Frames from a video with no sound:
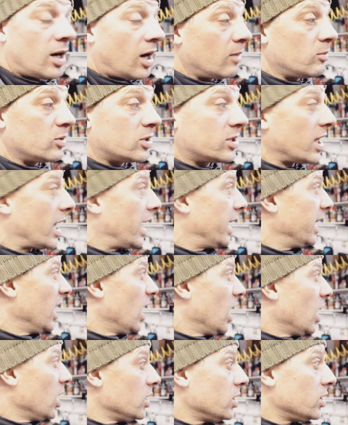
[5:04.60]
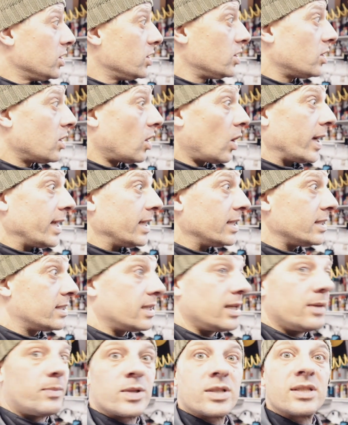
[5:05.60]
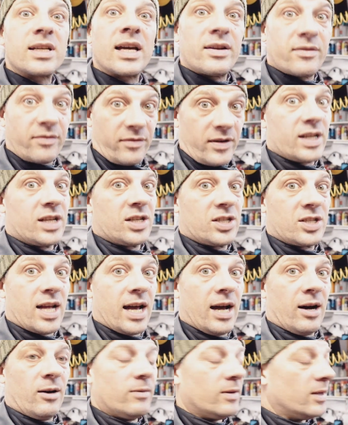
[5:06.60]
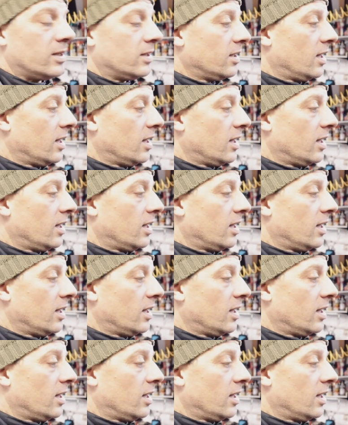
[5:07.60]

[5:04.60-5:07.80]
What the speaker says: I would say 90% finished now.